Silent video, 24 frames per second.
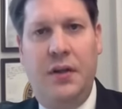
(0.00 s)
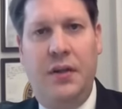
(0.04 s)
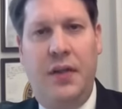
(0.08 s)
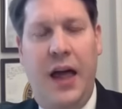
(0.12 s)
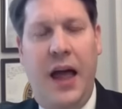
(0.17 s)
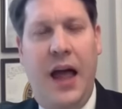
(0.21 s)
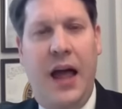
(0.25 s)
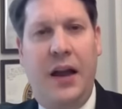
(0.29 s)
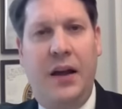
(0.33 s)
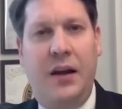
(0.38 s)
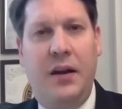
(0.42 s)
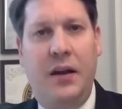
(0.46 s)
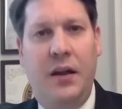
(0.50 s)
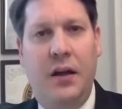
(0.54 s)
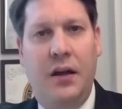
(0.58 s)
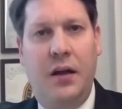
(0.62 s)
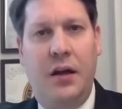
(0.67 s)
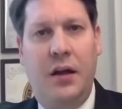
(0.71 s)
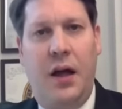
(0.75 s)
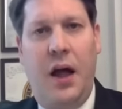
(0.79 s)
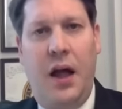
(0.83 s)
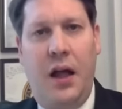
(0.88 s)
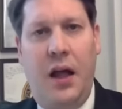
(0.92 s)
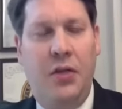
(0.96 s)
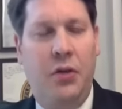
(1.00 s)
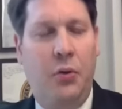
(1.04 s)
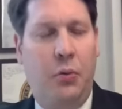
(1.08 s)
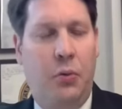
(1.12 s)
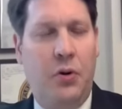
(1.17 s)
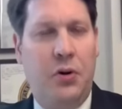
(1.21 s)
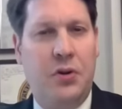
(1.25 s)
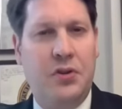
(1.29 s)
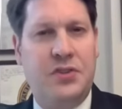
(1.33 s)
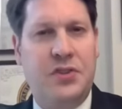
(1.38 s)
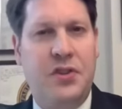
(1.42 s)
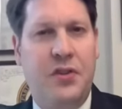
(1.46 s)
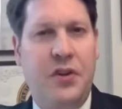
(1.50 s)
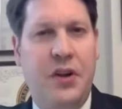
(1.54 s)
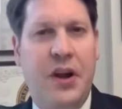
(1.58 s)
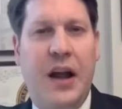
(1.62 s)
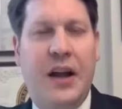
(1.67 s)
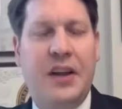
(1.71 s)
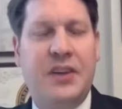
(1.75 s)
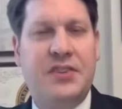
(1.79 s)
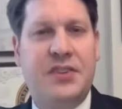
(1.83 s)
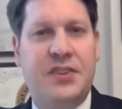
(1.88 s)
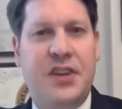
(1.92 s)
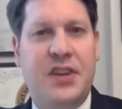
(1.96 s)
that, in the words of the
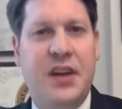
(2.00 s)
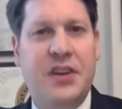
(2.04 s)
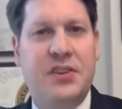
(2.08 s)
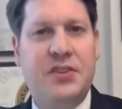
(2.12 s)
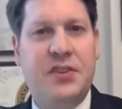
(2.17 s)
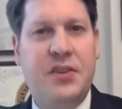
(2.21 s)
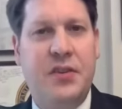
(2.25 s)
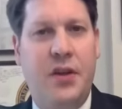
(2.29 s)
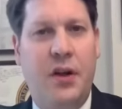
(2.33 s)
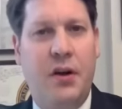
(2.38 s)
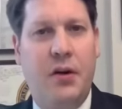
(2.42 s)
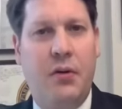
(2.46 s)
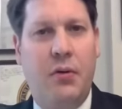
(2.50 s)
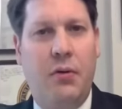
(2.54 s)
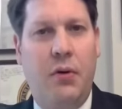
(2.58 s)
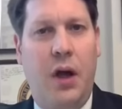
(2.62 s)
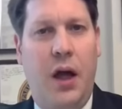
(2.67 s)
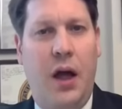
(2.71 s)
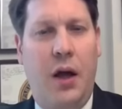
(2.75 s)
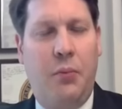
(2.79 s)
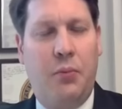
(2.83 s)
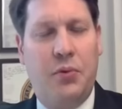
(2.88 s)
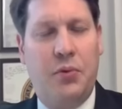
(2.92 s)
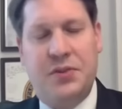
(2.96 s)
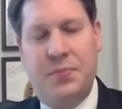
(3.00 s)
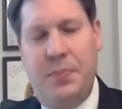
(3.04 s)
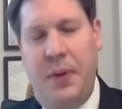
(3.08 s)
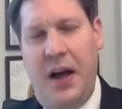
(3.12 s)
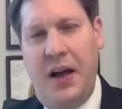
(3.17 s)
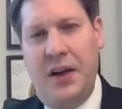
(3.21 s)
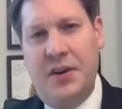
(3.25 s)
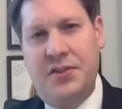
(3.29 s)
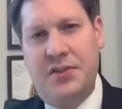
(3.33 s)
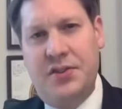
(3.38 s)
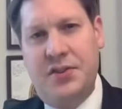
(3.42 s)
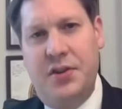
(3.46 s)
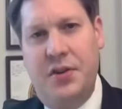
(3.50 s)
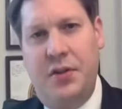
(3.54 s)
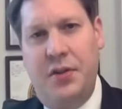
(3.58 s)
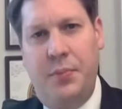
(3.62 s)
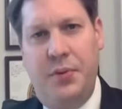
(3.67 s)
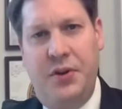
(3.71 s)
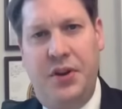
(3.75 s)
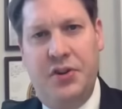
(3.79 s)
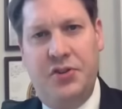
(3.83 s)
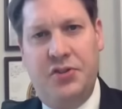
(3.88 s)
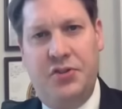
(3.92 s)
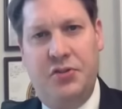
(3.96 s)
United States in their response to the
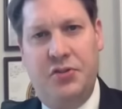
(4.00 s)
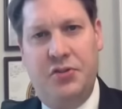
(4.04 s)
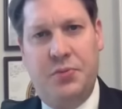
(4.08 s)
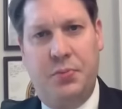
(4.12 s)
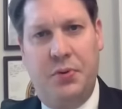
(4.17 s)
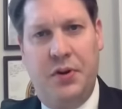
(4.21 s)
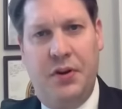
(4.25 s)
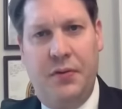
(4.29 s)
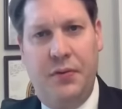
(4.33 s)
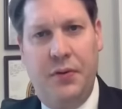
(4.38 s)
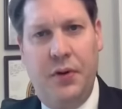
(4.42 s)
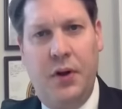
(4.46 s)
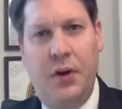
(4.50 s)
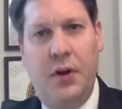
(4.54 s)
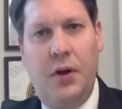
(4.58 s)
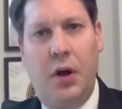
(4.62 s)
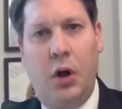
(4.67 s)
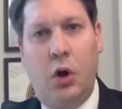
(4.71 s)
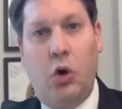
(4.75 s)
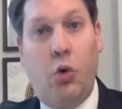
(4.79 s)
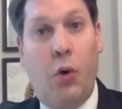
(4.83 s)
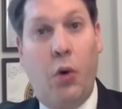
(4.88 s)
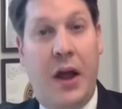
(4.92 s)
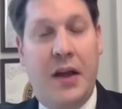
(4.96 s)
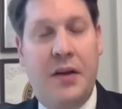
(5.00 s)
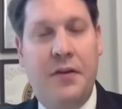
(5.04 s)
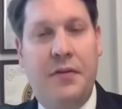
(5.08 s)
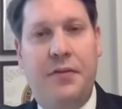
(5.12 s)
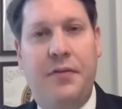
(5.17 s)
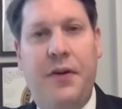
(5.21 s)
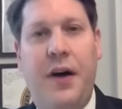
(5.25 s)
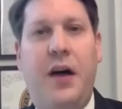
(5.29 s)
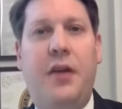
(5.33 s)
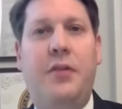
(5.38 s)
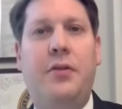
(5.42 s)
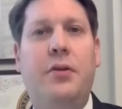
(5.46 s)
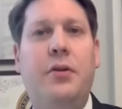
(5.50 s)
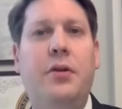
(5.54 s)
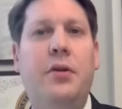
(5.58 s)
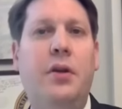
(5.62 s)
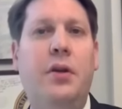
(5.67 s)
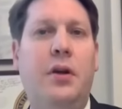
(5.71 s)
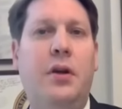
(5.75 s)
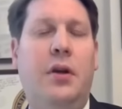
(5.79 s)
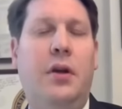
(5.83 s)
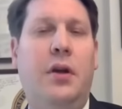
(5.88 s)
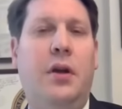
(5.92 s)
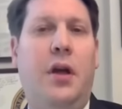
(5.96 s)
petitioner's brief, grandfathered
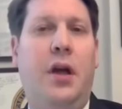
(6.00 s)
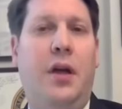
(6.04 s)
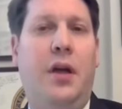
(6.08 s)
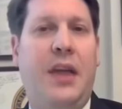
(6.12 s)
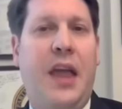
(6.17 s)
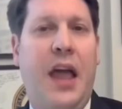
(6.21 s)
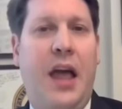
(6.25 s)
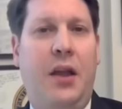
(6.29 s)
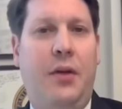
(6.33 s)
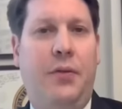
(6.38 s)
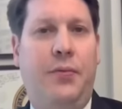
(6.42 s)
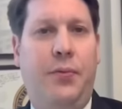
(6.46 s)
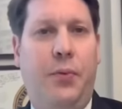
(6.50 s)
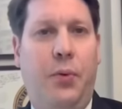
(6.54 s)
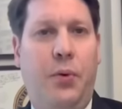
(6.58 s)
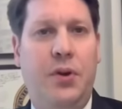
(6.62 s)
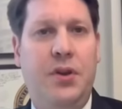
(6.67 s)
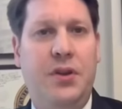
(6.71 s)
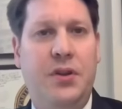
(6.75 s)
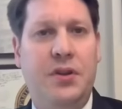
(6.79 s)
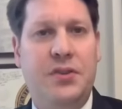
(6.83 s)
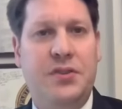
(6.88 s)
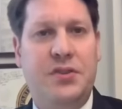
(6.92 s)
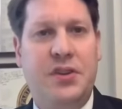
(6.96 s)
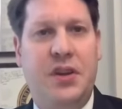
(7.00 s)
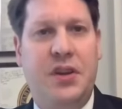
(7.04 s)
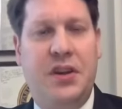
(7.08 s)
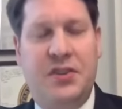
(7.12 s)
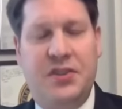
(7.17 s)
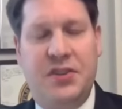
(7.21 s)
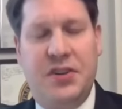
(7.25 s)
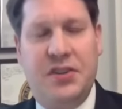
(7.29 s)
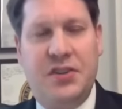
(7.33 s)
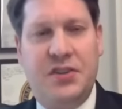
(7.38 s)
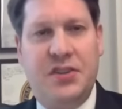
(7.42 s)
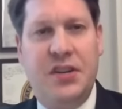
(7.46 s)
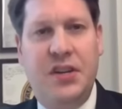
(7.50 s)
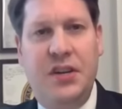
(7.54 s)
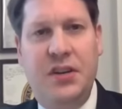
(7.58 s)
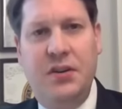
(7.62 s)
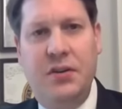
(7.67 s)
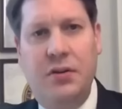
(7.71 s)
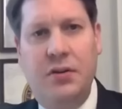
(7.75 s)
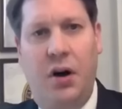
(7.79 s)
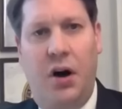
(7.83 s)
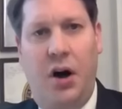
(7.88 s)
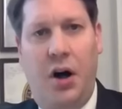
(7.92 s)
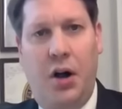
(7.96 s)
California's
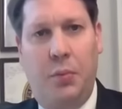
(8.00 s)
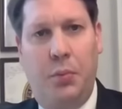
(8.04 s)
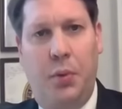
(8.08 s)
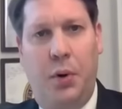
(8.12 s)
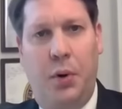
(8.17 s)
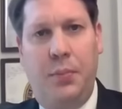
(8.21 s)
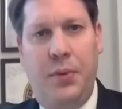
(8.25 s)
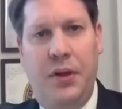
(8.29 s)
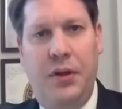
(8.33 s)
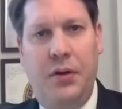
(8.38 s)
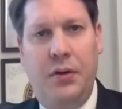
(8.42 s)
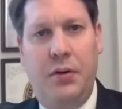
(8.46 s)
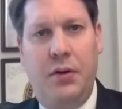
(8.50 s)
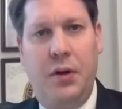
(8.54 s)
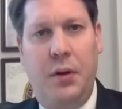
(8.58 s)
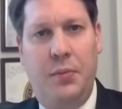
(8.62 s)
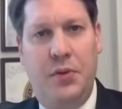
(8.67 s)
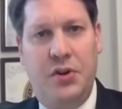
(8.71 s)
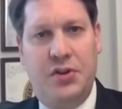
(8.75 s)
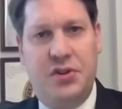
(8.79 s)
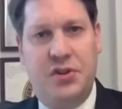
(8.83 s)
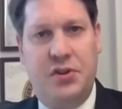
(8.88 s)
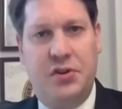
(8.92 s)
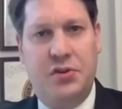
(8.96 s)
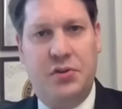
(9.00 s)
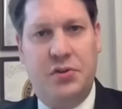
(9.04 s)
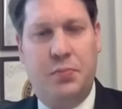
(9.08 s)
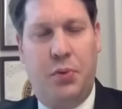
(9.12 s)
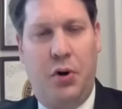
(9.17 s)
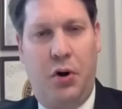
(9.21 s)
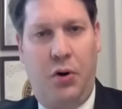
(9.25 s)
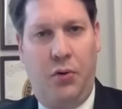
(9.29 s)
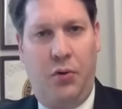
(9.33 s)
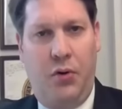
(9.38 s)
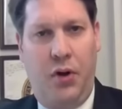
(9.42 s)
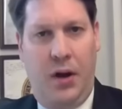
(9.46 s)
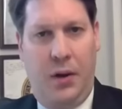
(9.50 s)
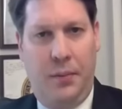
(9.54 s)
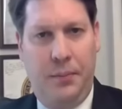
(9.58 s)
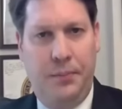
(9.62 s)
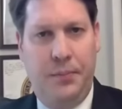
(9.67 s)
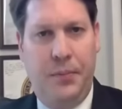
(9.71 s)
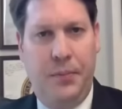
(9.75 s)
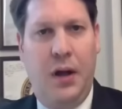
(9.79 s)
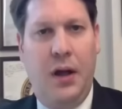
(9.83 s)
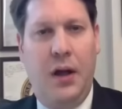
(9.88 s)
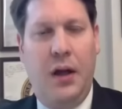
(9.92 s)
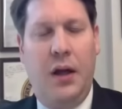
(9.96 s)
existing automobile emissions program
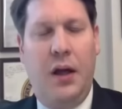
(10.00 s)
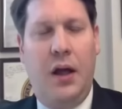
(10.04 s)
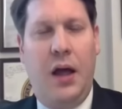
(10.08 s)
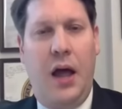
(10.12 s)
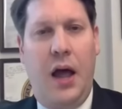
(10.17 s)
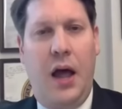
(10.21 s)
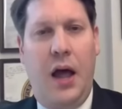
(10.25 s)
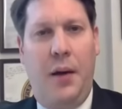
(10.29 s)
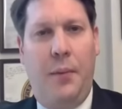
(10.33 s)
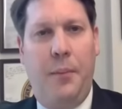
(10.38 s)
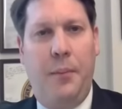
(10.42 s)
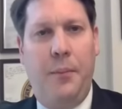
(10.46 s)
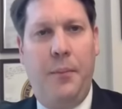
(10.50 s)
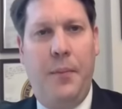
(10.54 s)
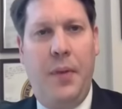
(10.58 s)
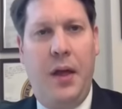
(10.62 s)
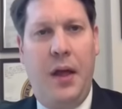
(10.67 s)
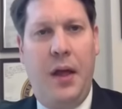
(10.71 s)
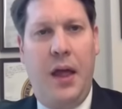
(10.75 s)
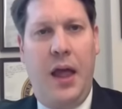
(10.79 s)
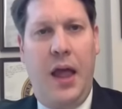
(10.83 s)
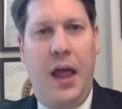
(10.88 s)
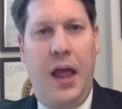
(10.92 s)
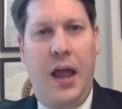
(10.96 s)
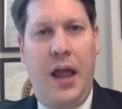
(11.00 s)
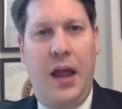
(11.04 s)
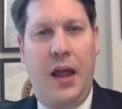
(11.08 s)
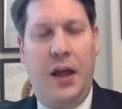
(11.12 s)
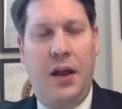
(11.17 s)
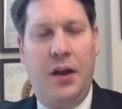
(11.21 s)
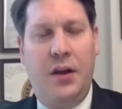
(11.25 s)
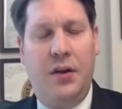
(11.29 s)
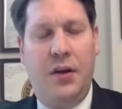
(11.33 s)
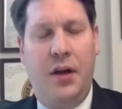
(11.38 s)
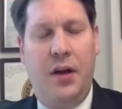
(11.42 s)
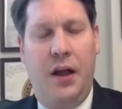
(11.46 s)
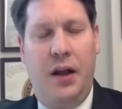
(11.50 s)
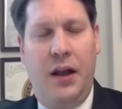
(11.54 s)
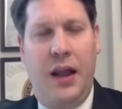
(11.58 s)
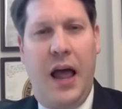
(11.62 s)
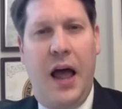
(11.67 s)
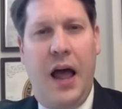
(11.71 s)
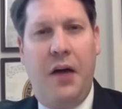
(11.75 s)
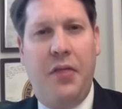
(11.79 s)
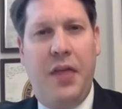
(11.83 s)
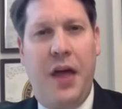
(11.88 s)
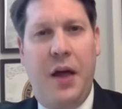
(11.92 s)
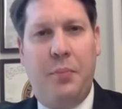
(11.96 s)
and
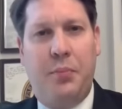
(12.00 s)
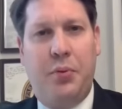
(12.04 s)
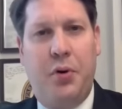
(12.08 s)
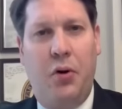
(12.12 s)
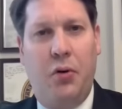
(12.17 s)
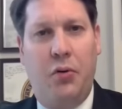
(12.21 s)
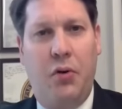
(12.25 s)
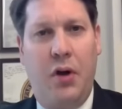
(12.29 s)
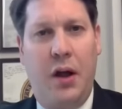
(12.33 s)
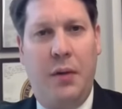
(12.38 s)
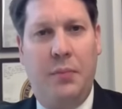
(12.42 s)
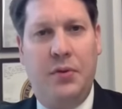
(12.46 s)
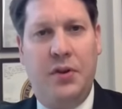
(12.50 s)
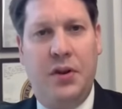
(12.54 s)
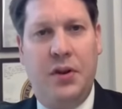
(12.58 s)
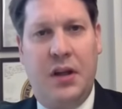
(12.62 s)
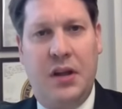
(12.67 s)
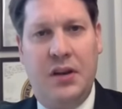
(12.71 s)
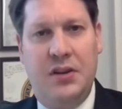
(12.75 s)
allowed that program to